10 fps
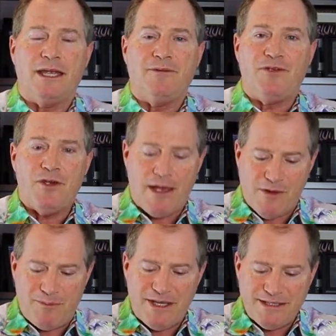If you have
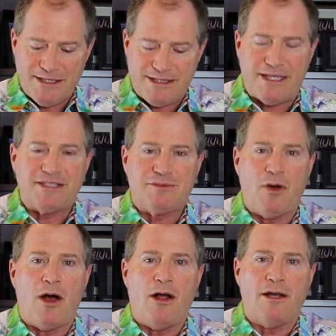a business that's
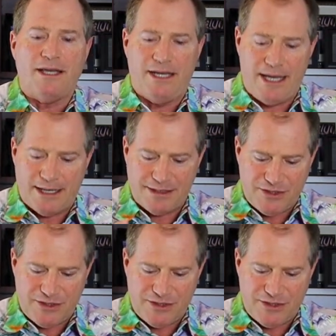small and it has